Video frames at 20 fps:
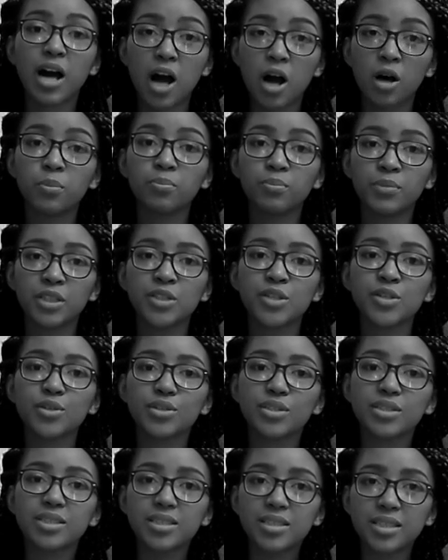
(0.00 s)
help me to
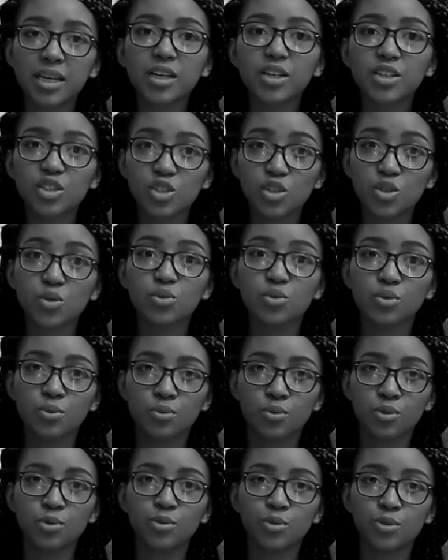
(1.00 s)
stick to the
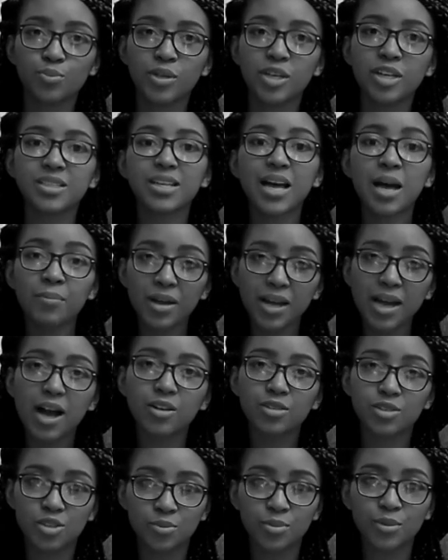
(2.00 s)
rules because I'm
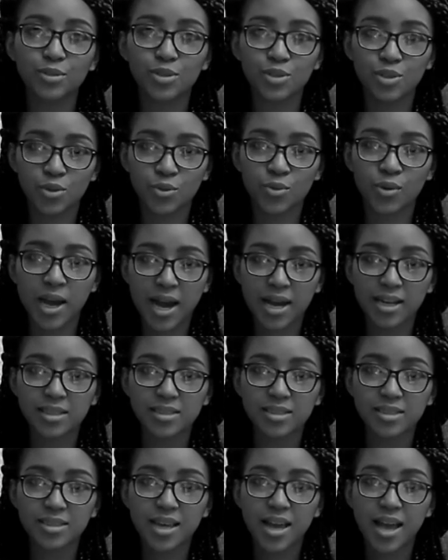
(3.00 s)
accountable to you
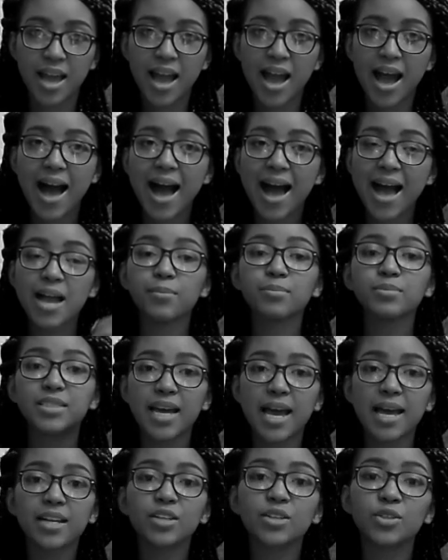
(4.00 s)
guys. I'm
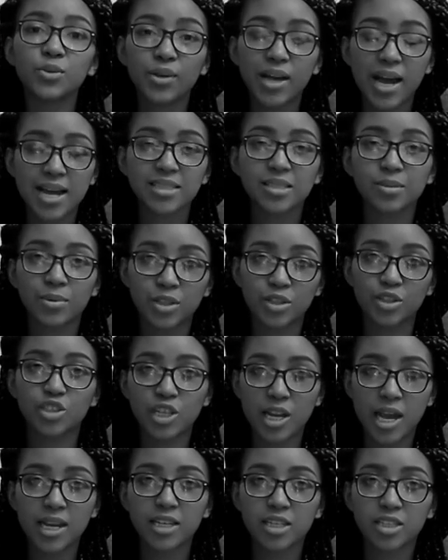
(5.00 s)
telling you guys about the
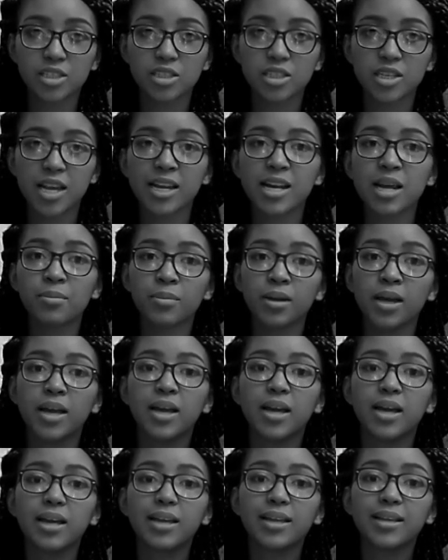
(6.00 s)
challenge and I'm
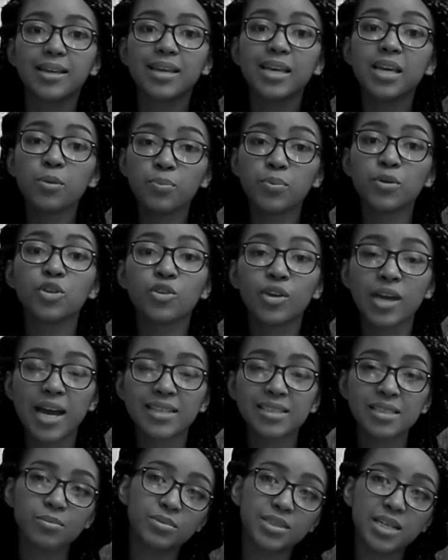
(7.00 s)
keeping you guys
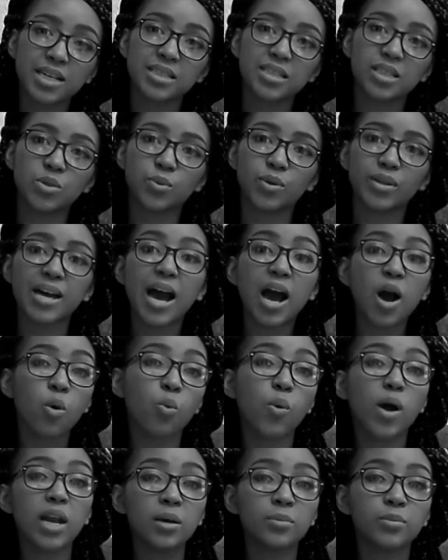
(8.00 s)
updated with how
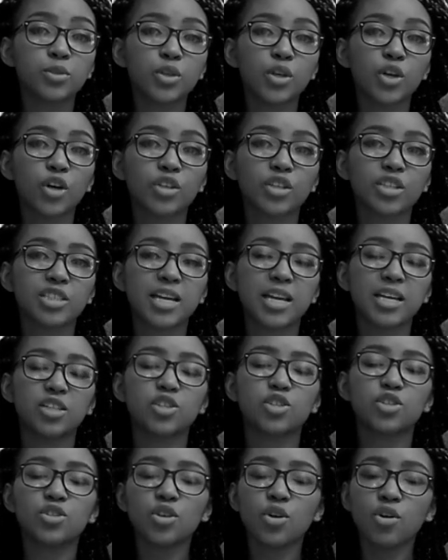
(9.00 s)
well I'm doing on the challenge
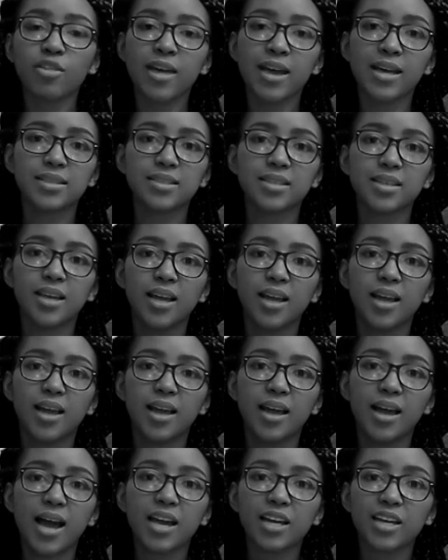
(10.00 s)
so that
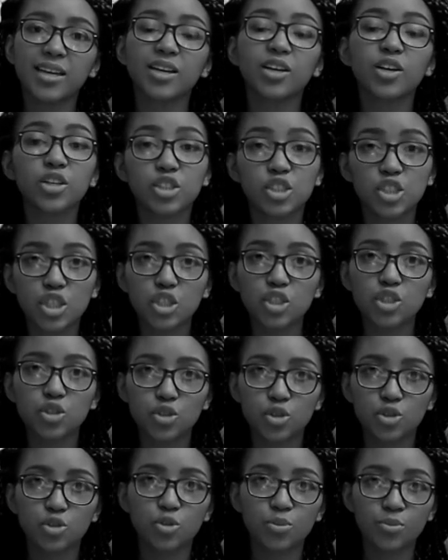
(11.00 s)
I can continue
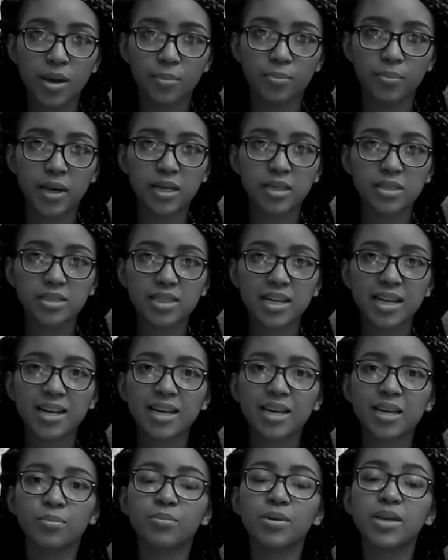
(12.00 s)
to do my best and I
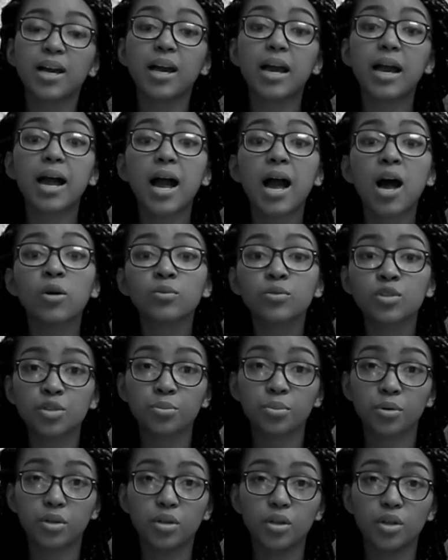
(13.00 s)
can be
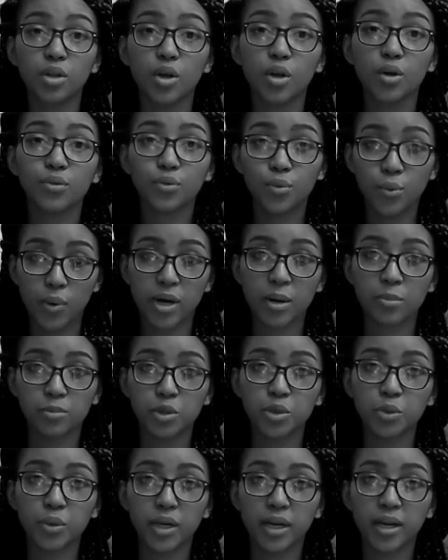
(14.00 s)
accountable for what I'm
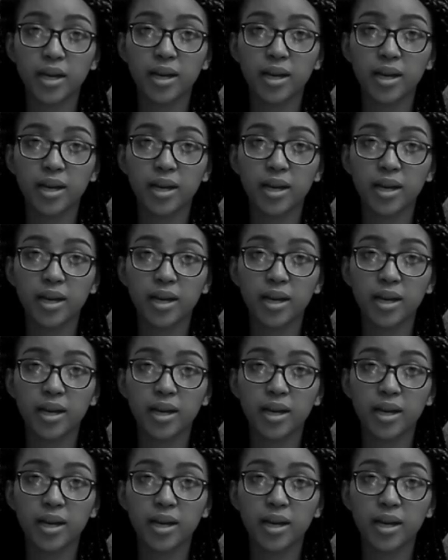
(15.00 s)
doing.